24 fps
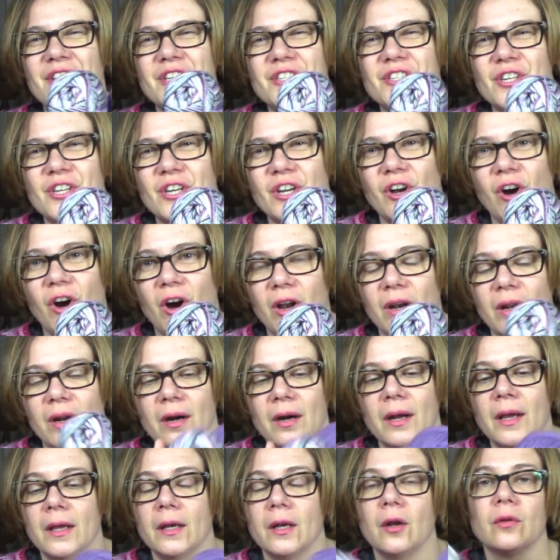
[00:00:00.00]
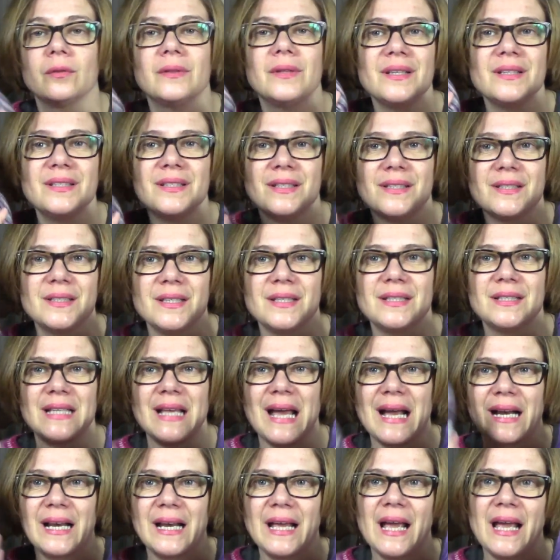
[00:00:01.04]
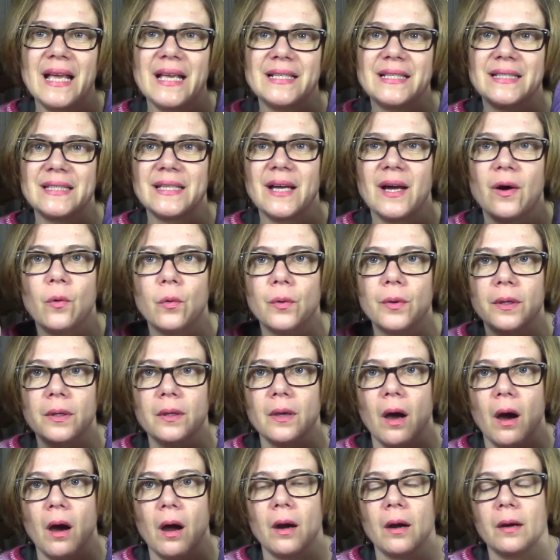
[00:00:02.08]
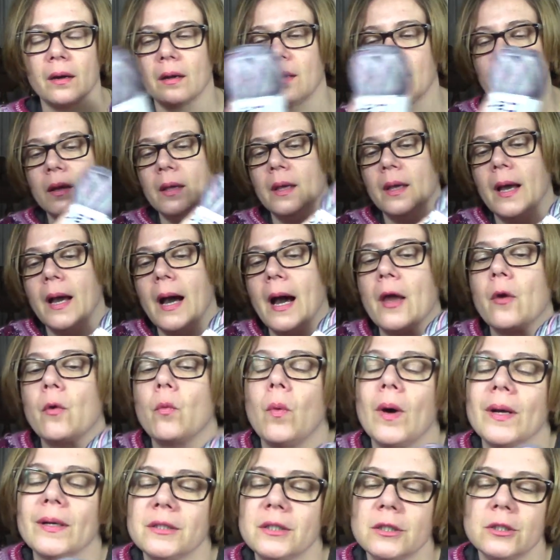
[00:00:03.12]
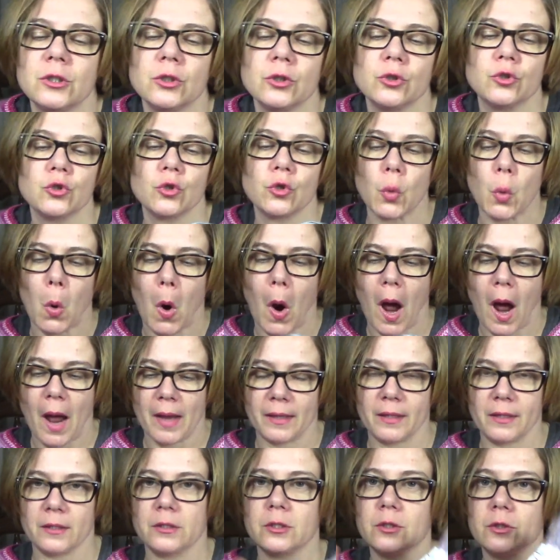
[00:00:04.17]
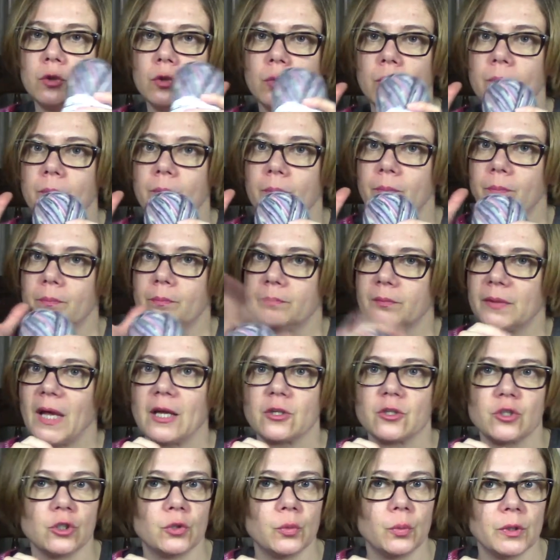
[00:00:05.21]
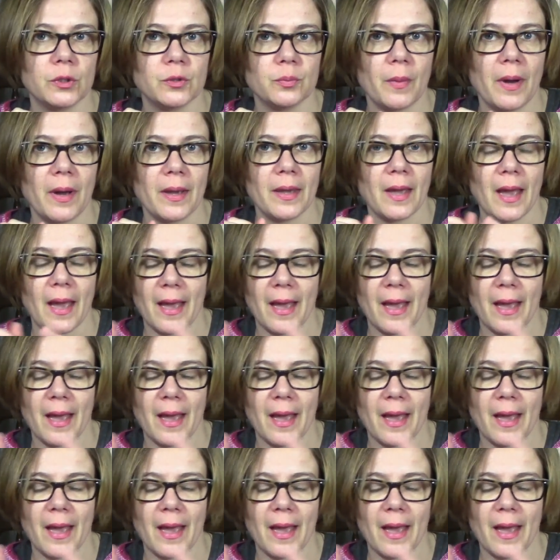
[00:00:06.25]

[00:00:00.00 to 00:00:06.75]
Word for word: changing color. Now this is exactly a silk yarn. I wanted to try it to touch it with my